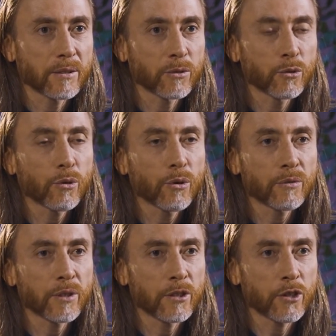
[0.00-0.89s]
But on the other
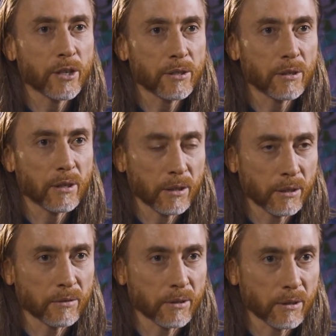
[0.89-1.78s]
hand, thus
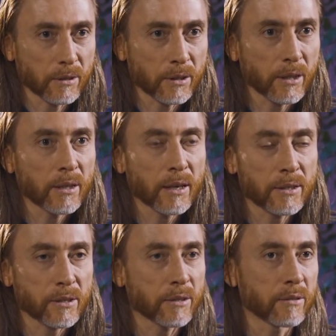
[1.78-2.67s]
is diminished the
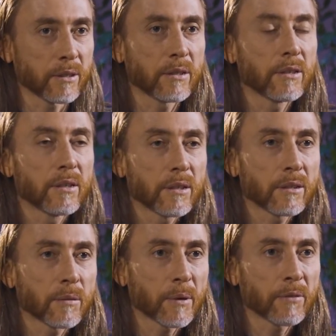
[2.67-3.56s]
spiritual component of the
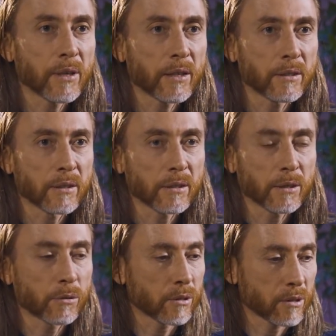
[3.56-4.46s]
broadest
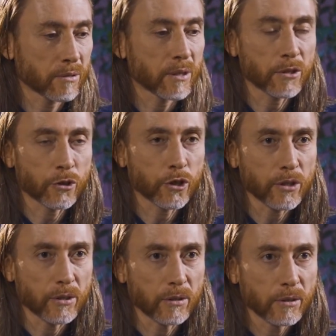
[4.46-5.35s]
practice that we
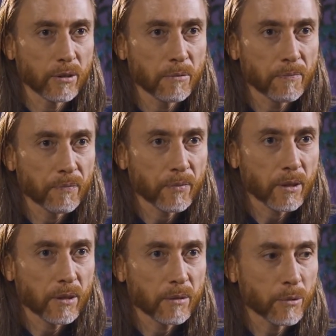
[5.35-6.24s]
call life.
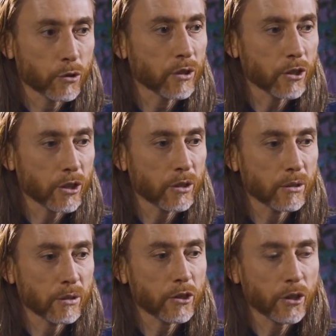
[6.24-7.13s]

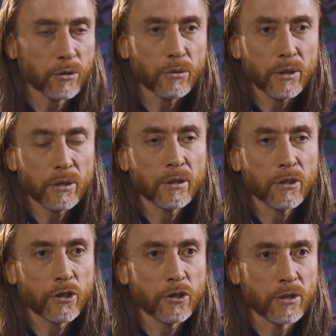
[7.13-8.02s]
Because our yoga
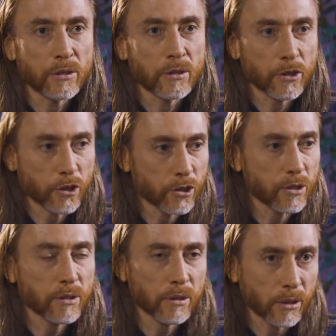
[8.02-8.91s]
is our life.
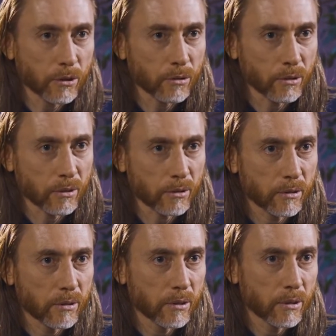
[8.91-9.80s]
Our life
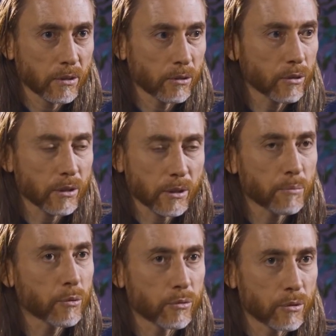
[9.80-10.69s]
is yoga.
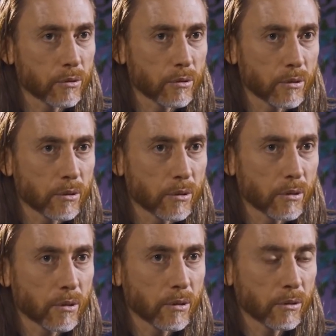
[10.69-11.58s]
Yoga is a
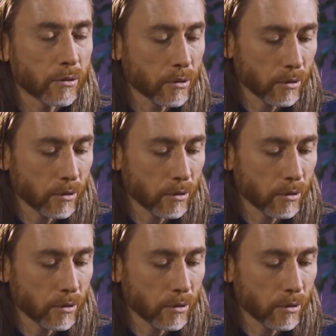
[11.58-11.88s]
journey.